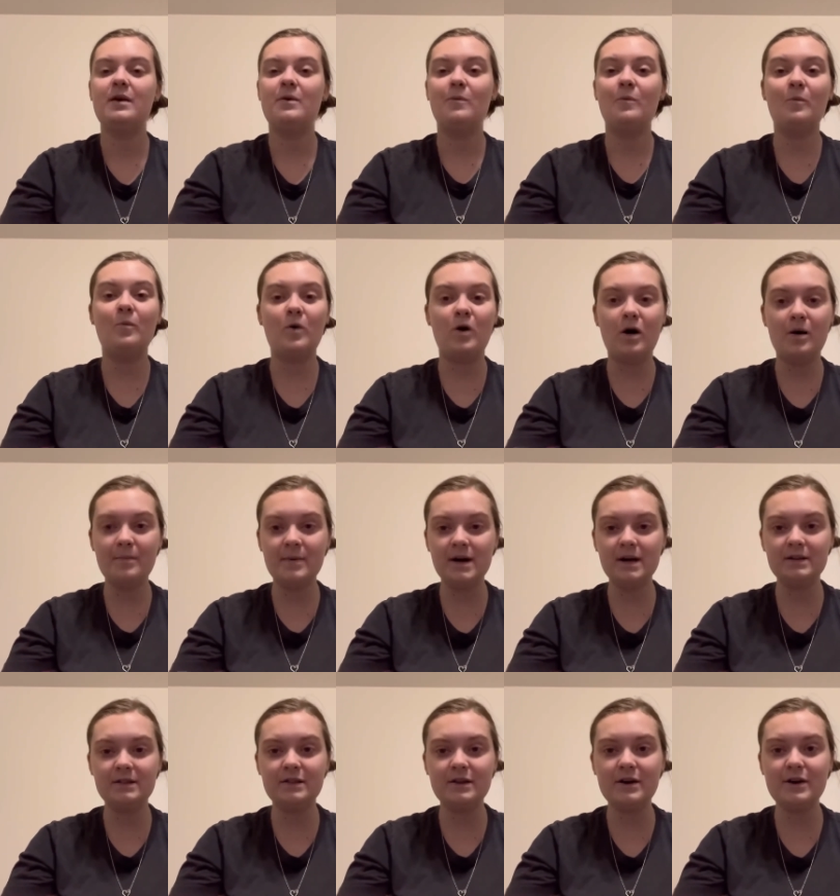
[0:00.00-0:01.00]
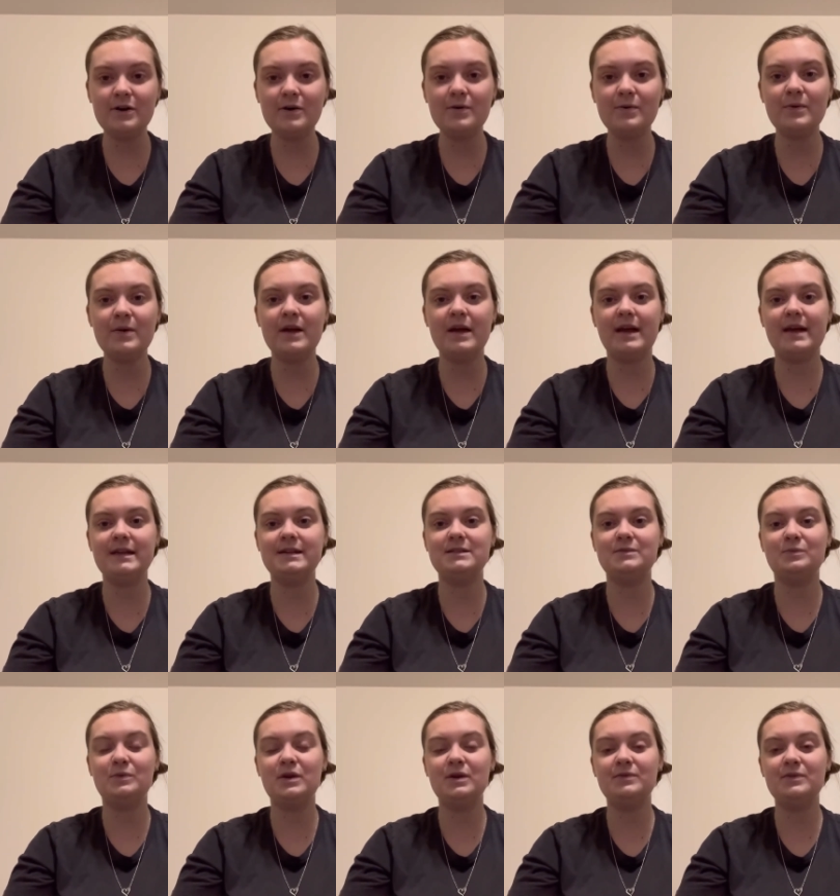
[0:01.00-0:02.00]
Walmart though is
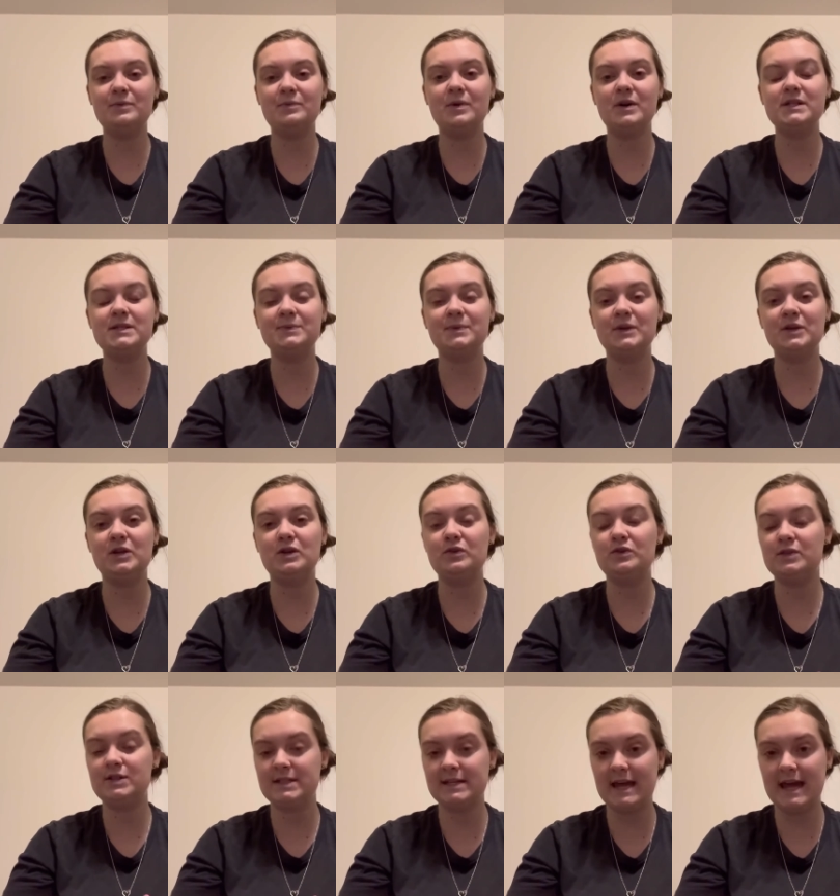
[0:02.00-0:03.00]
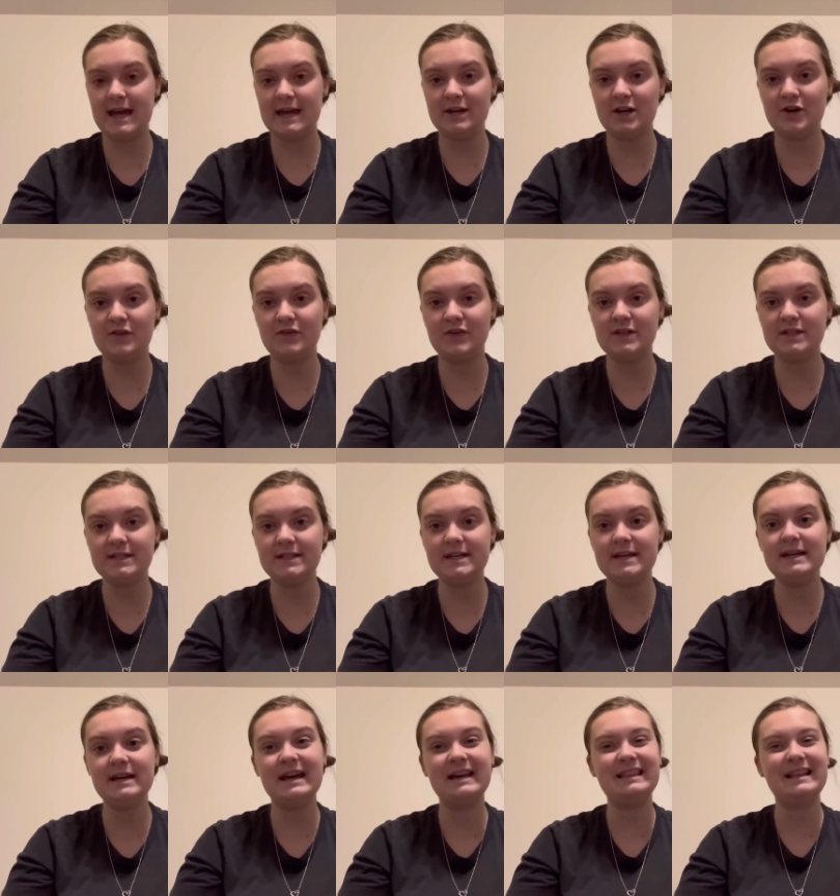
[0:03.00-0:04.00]
one of the ones where you scan your
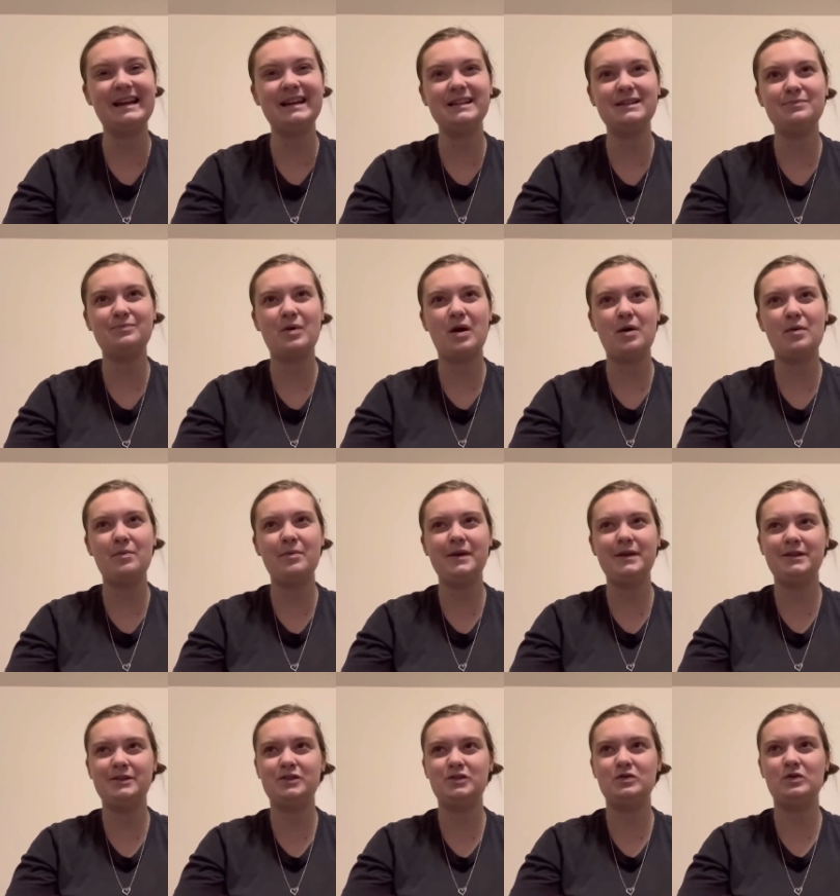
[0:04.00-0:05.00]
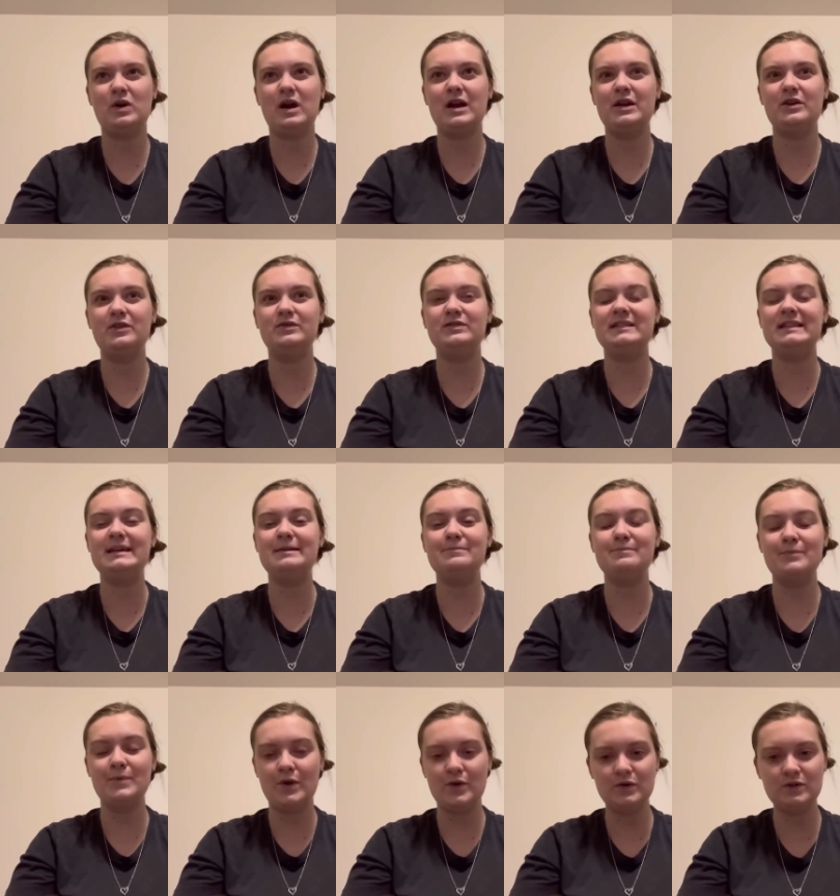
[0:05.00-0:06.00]
receipt and that is probably the store I use the
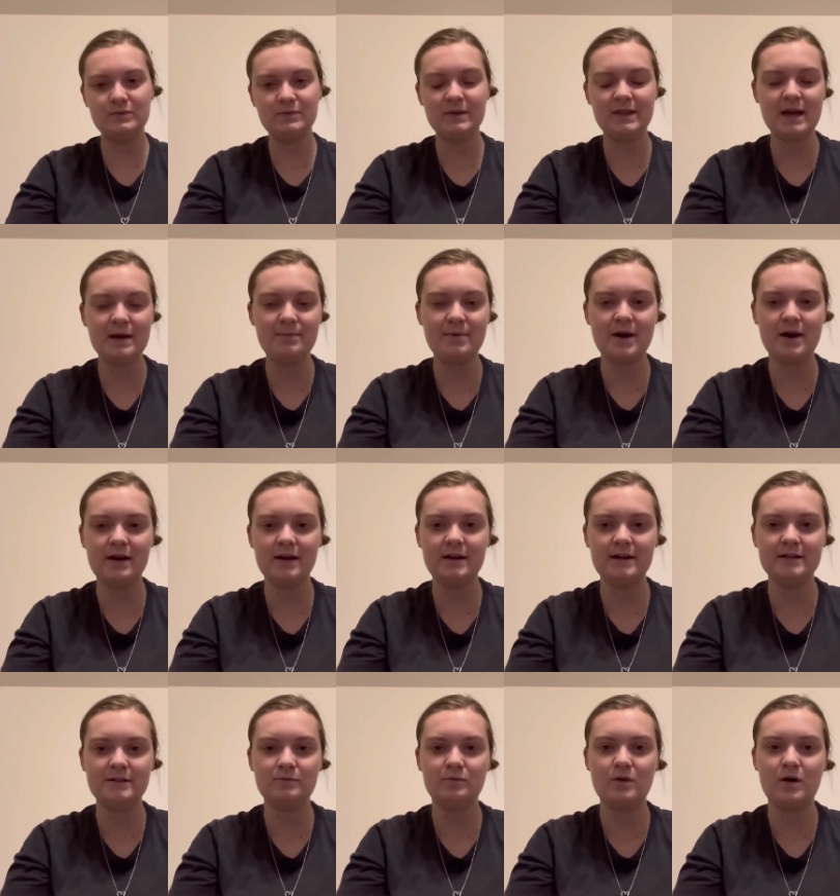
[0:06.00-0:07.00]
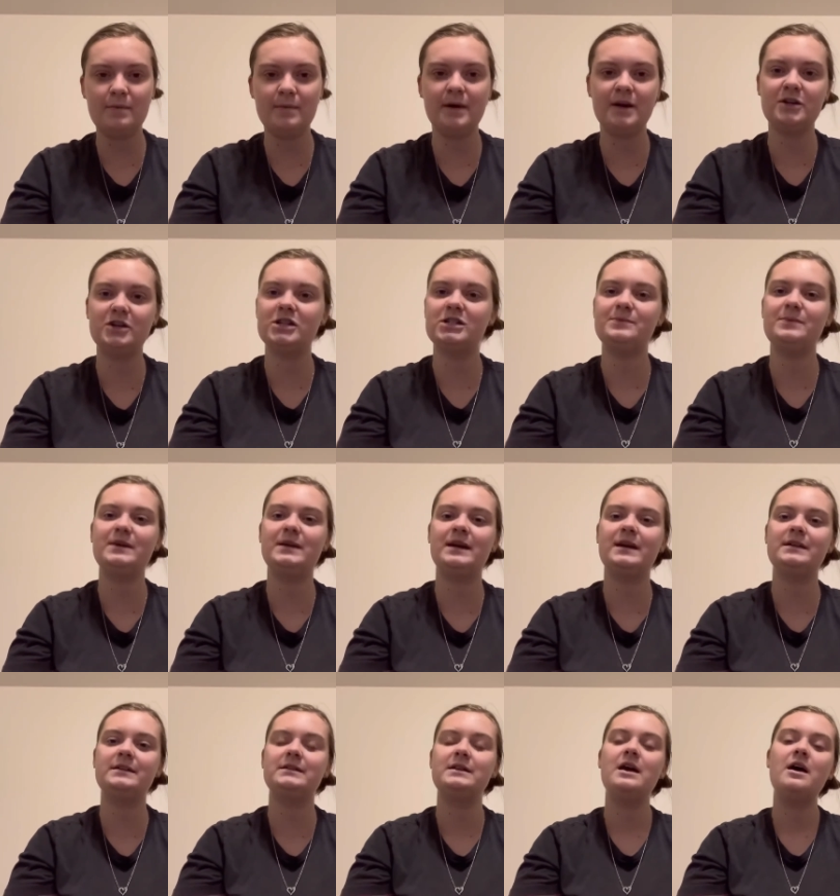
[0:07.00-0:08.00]
most with Ibotta is Walmart just
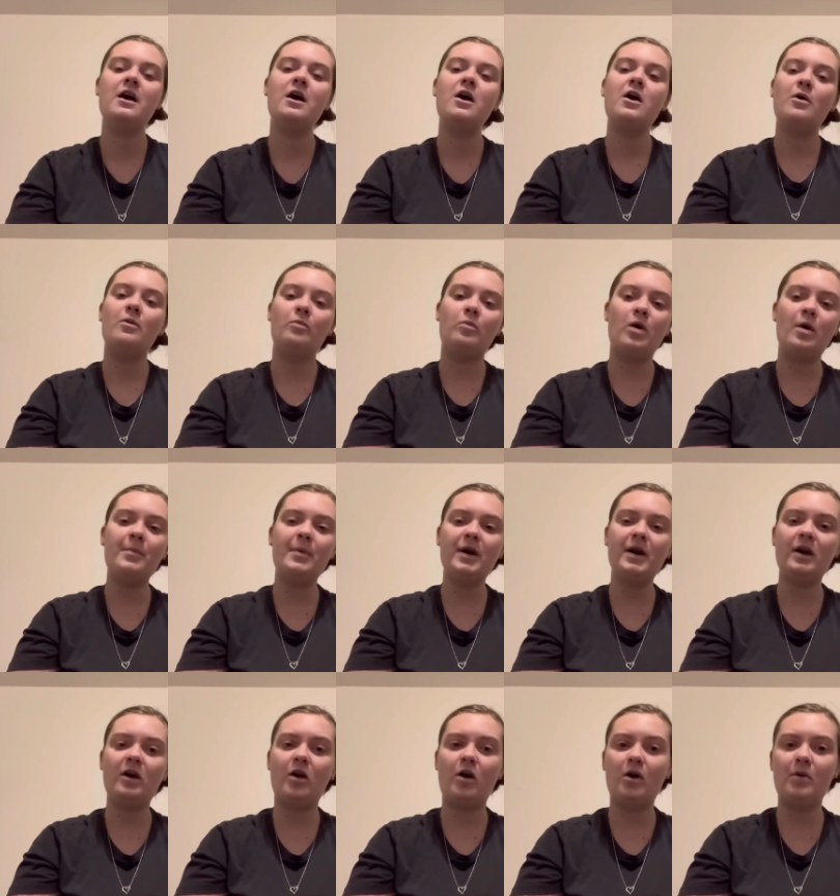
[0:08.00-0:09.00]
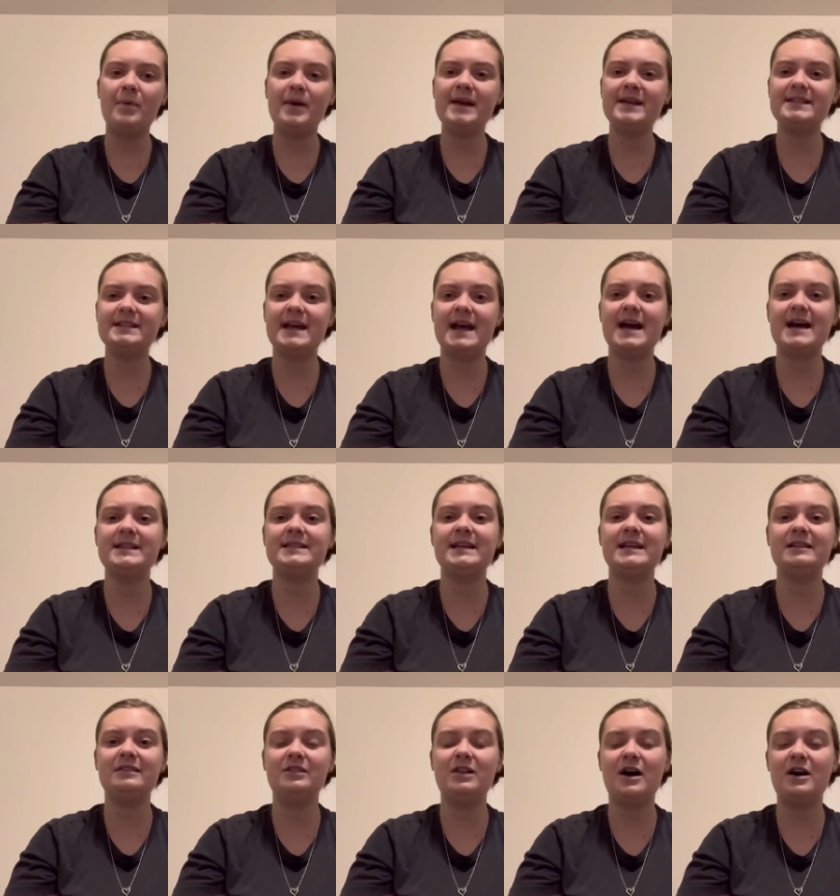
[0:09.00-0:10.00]
because Walmart always has a
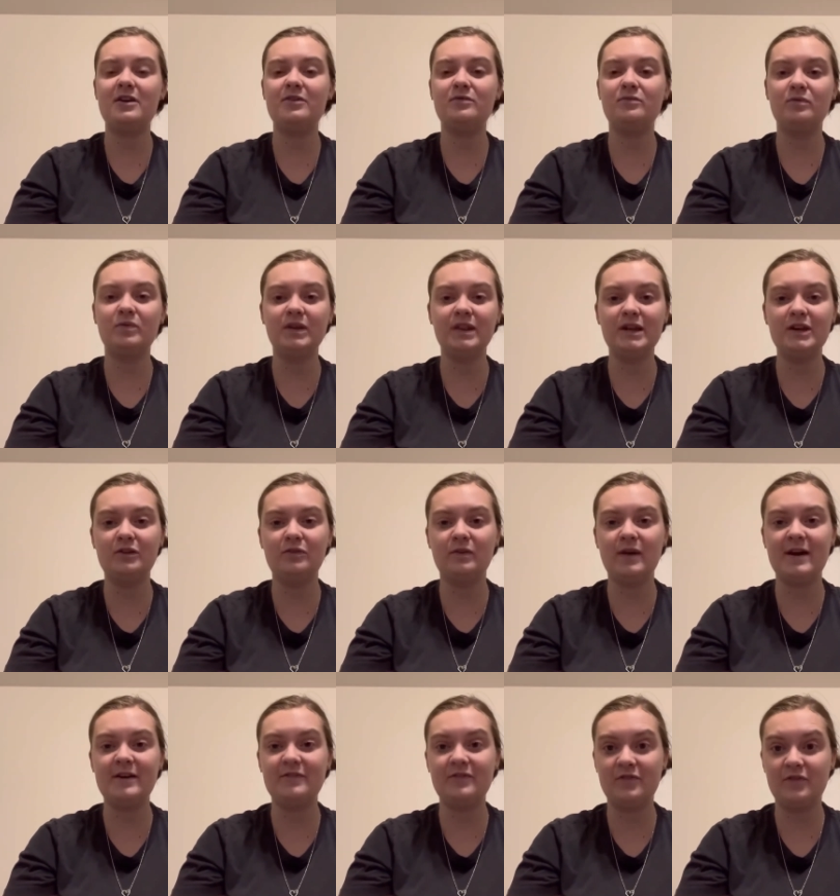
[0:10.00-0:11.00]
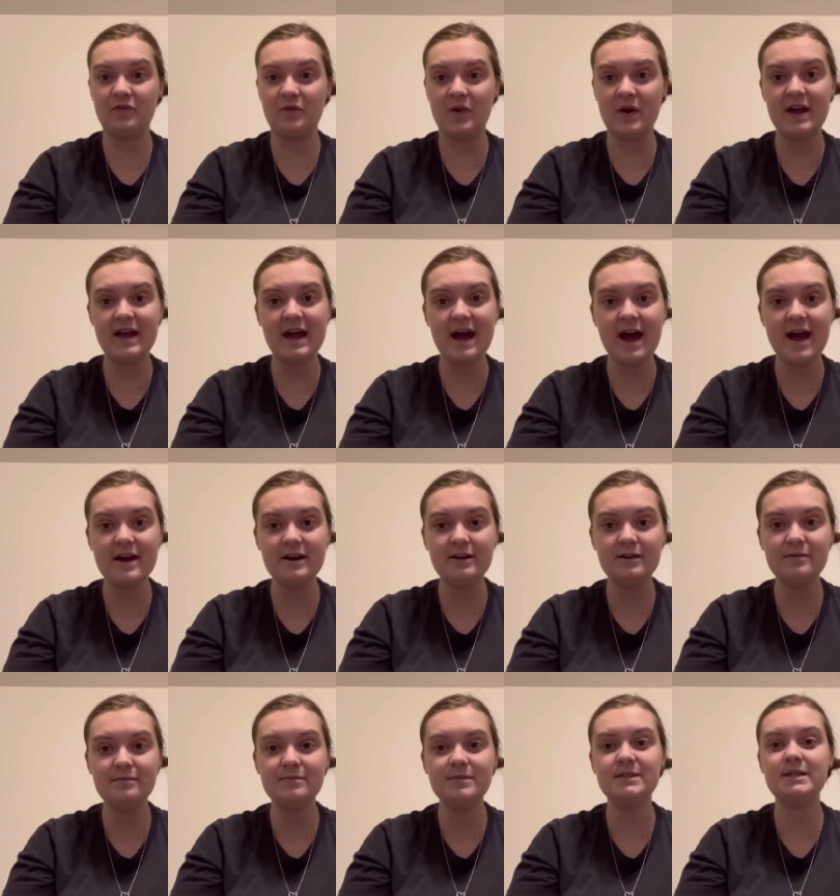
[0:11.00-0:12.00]
lot of really great free
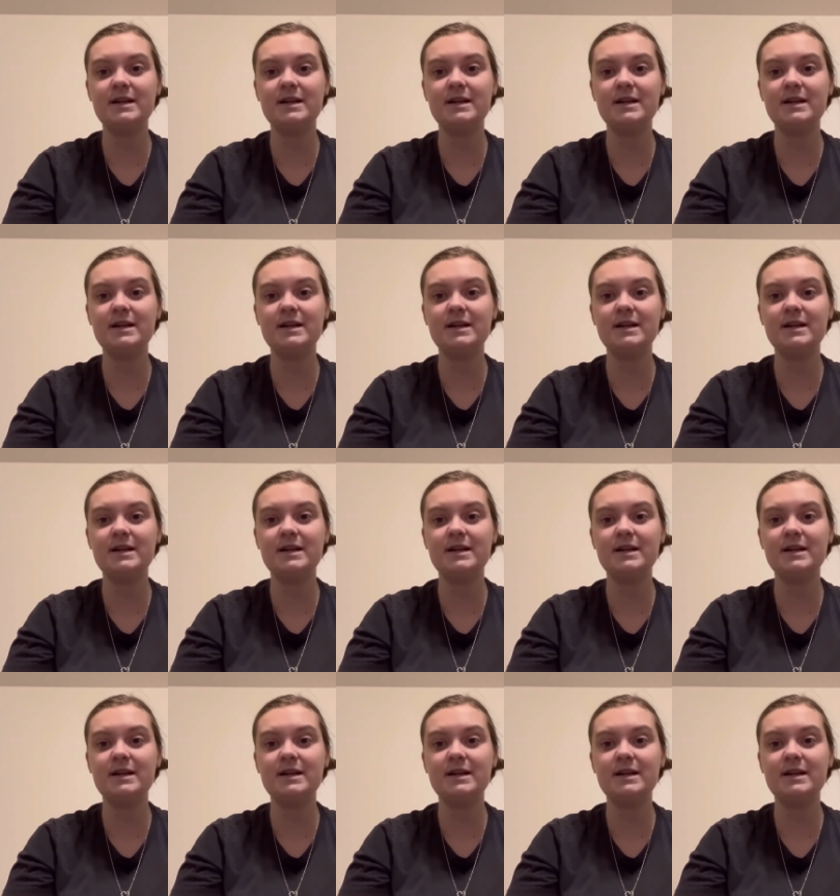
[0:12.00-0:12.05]
items